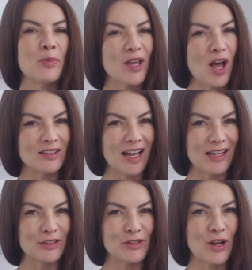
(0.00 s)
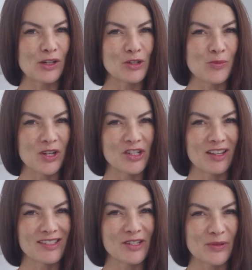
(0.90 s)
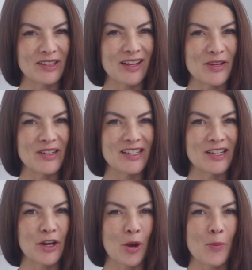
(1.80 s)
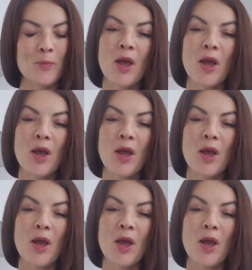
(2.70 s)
beyond that there's not too much else to it that you need to know.